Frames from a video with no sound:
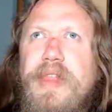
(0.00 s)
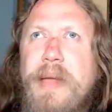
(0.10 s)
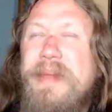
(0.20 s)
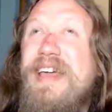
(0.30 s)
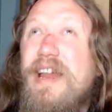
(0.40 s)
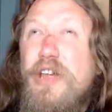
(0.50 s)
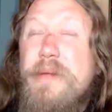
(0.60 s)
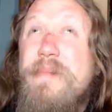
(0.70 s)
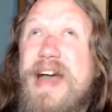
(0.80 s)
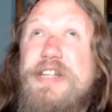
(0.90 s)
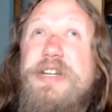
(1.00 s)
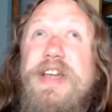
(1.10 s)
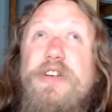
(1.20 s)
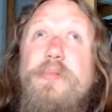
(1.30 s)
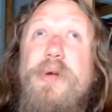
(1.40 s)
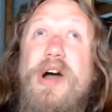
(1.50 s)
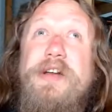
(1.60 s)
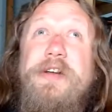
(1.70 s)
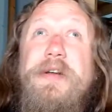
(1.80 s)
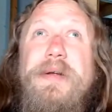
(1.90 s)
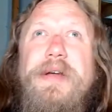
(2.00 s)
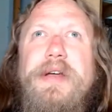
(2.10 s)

I mean, can you imagine Harry Potter